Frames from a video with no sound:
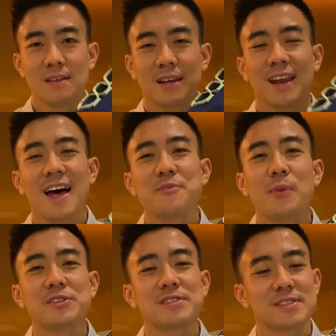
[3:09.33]
The
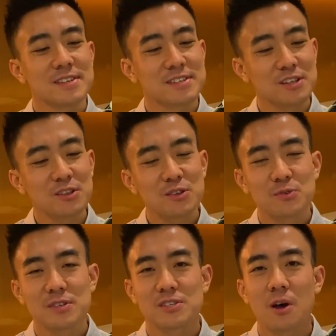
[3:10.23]
Cloudmonster still
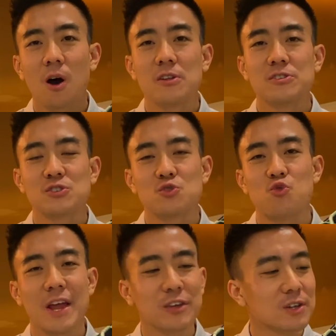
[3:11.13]
uses On's
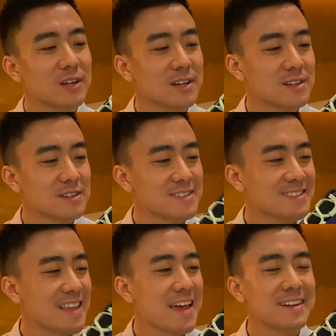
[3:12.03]
regular
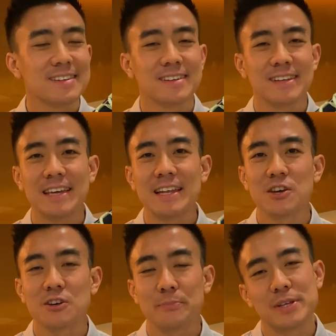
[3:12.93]
standard
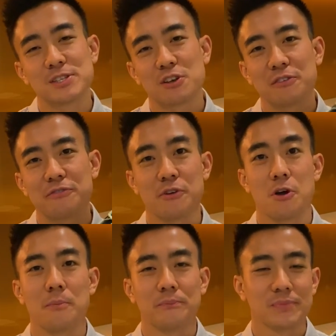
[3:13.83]
Helion midsole
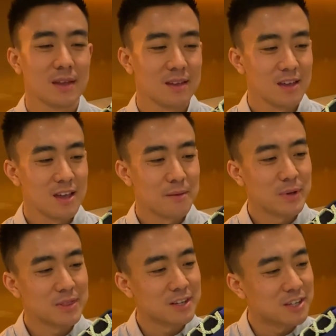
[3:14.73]
foam.
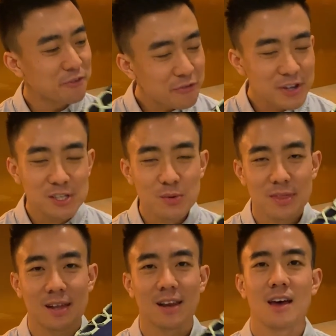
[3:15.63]
But the difference with
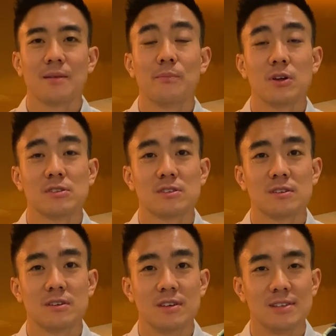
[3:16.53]
the
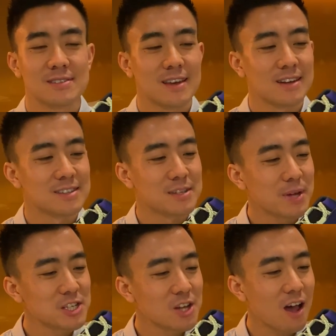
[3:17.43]
Cloudmonster is that it's a
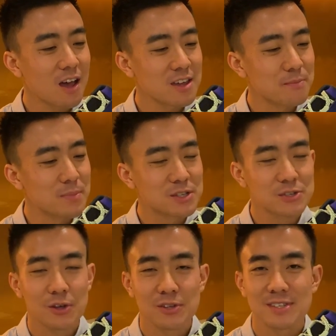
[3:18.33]
much higher
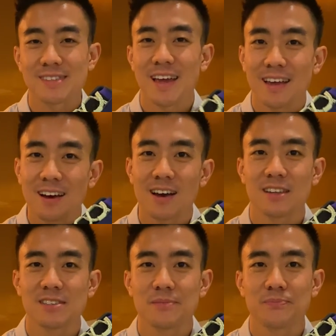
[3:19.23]
midsole stack
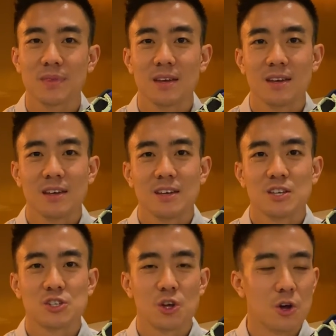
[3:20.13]
height.
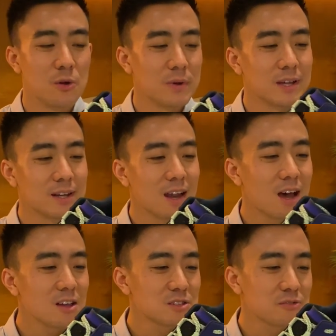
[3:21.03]
So it
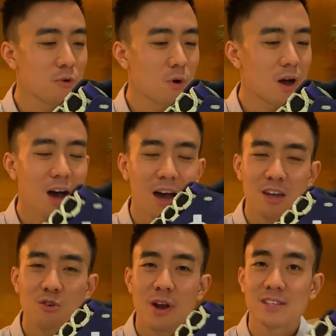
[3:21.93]
allows for a
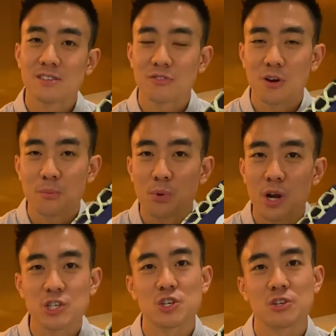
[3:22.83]
higher rate of
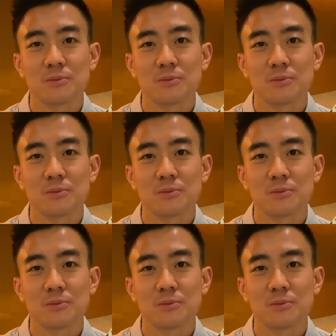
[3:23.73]
compression.